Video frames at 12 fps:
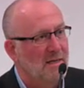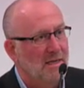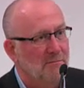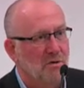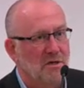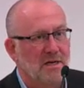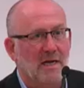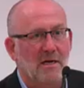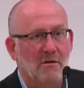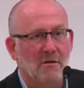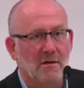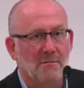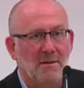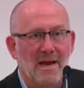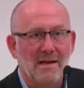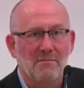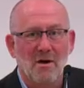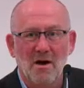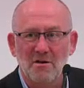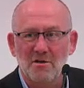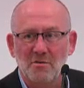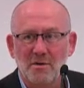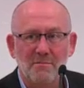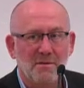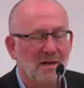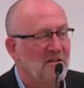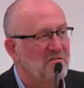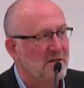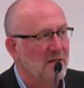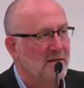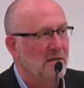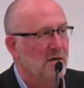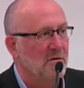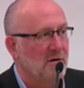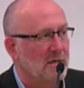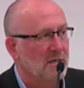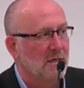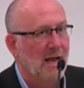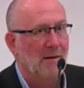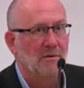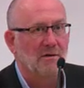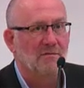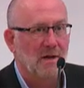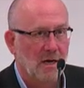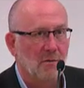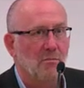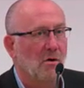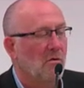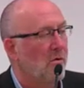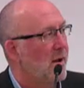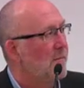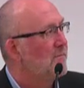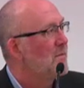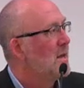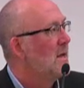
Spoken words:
in particular the pain monitoring piece that their collaborative care program